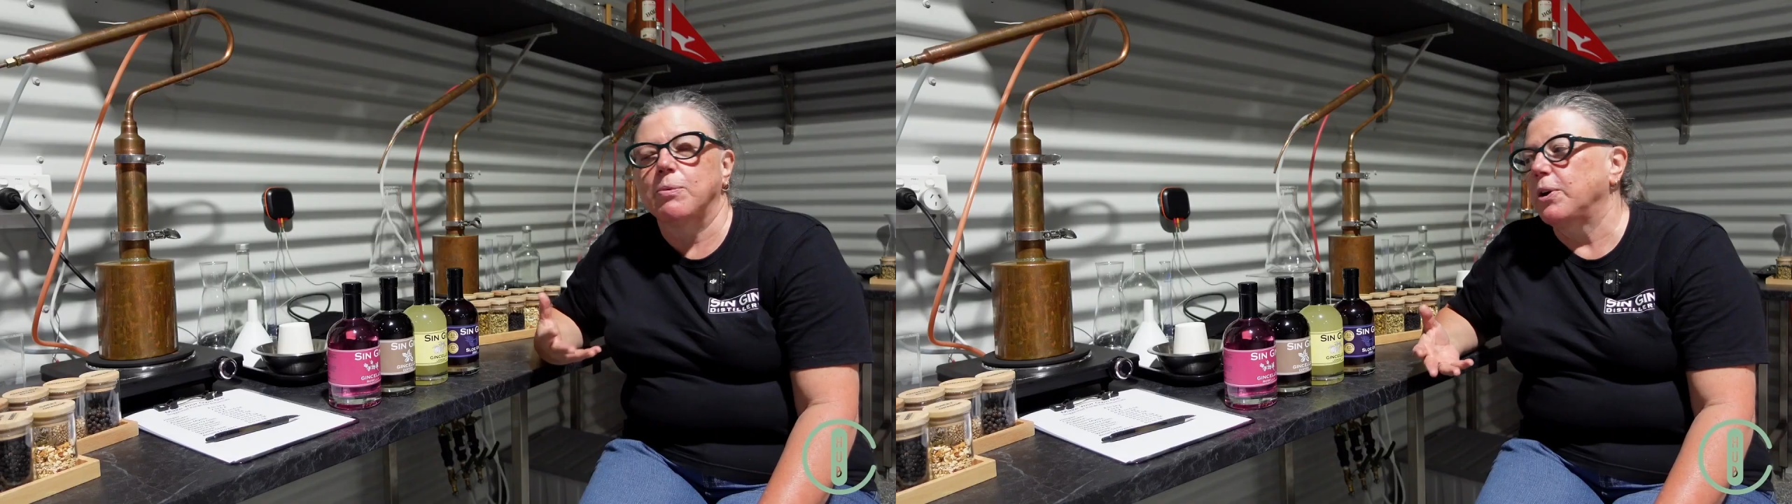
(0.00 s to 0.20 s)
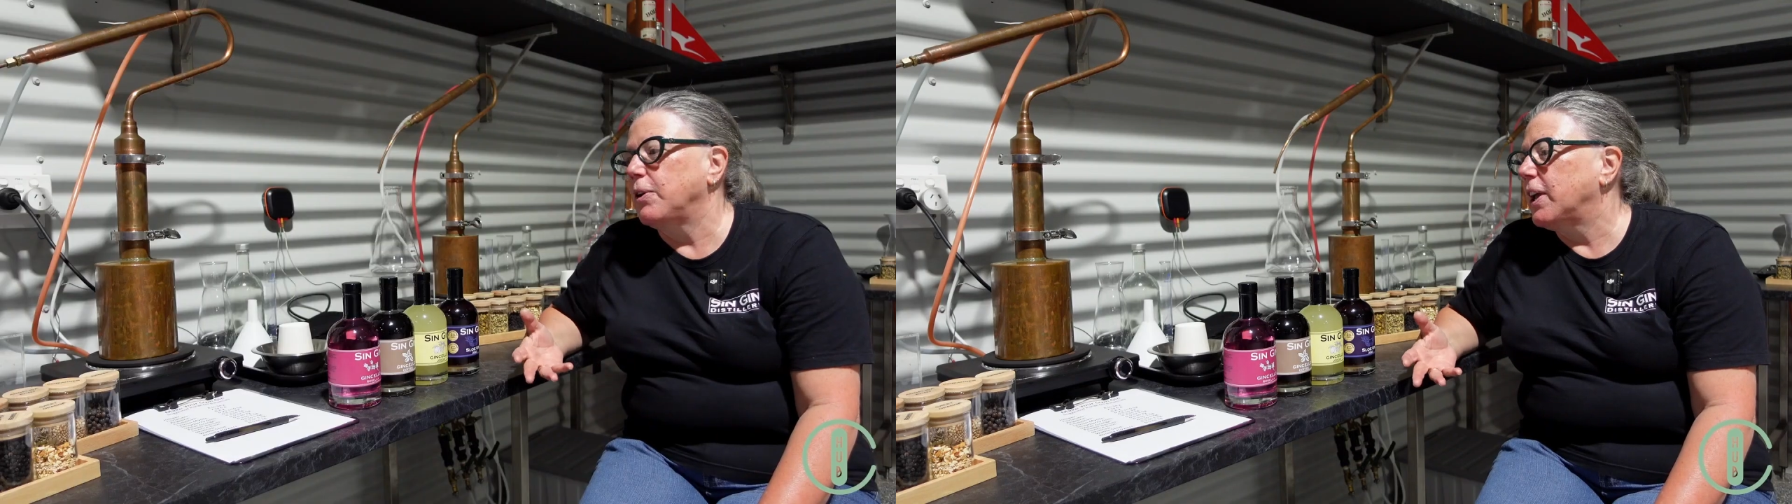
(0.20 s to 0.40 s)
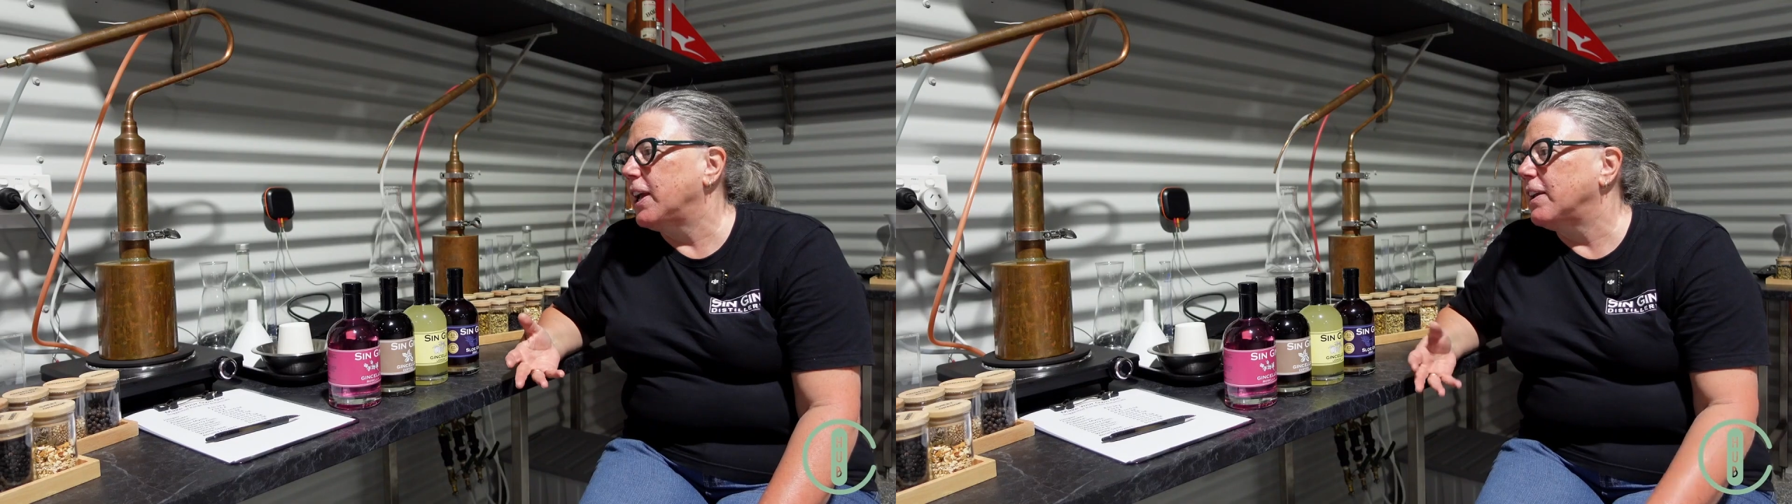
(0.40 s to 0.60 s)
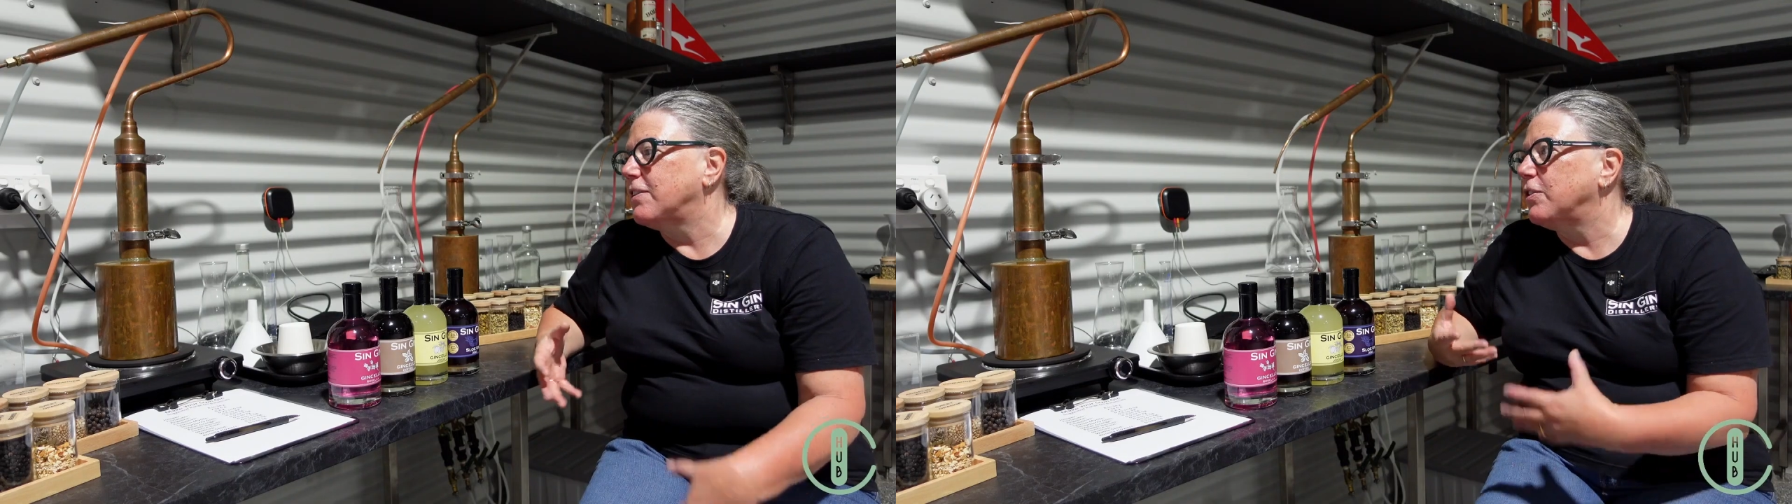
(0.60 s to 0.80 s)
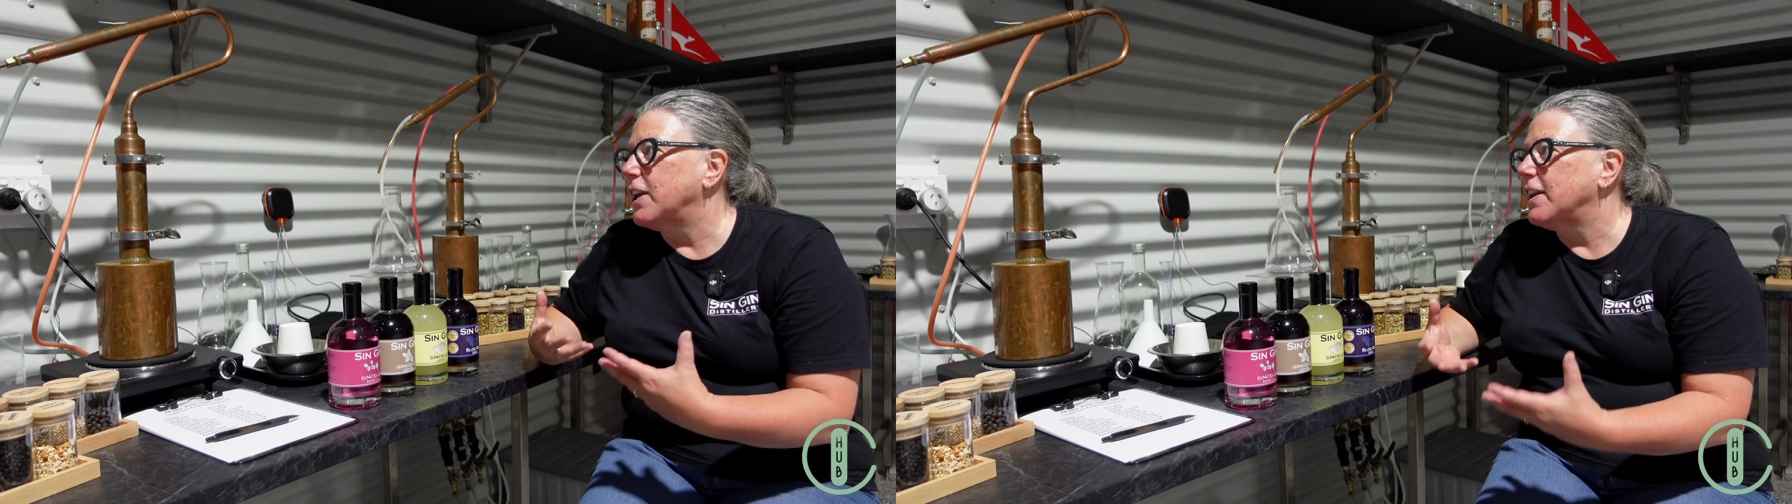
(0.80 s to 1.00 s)
what you need
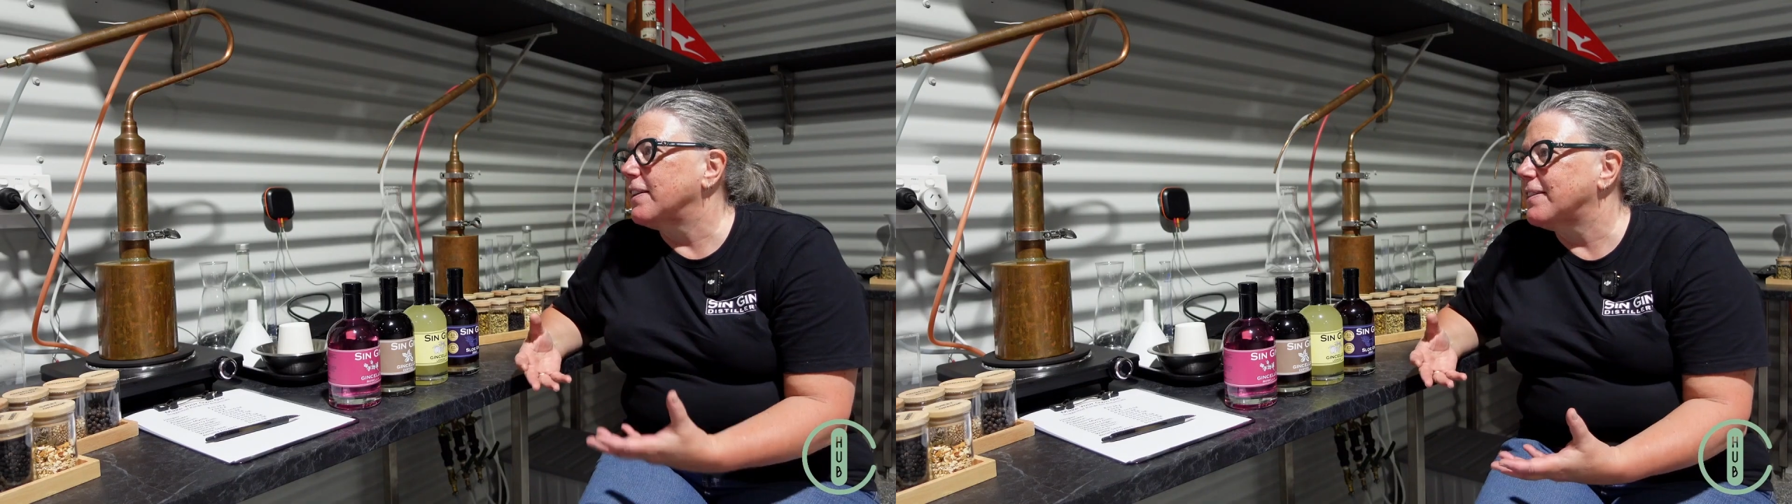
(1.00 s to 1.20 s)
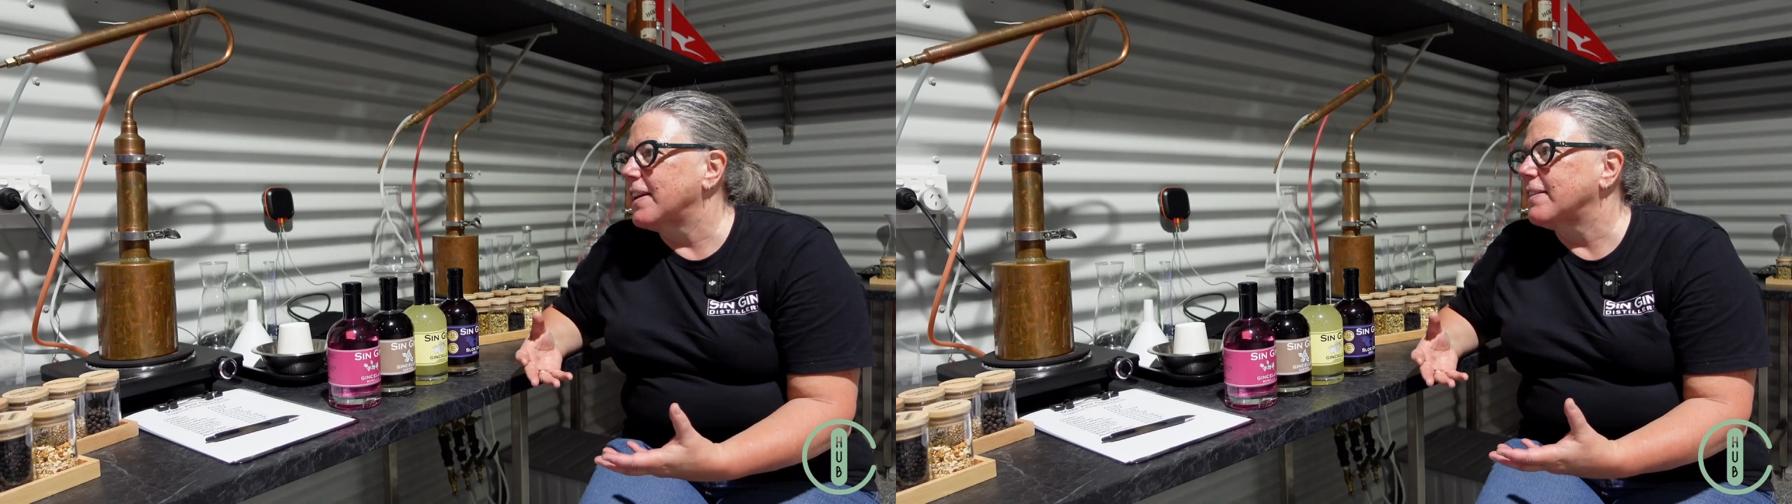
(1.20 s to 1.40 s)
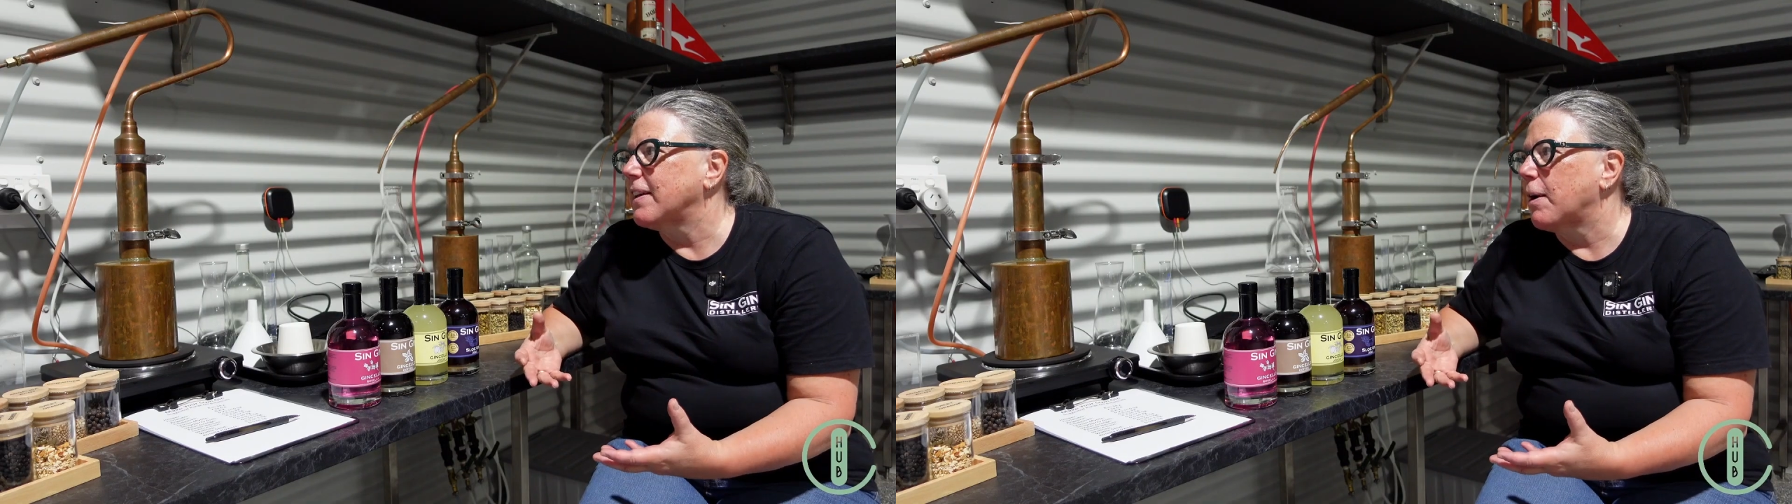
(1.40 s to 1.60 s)
is you need a set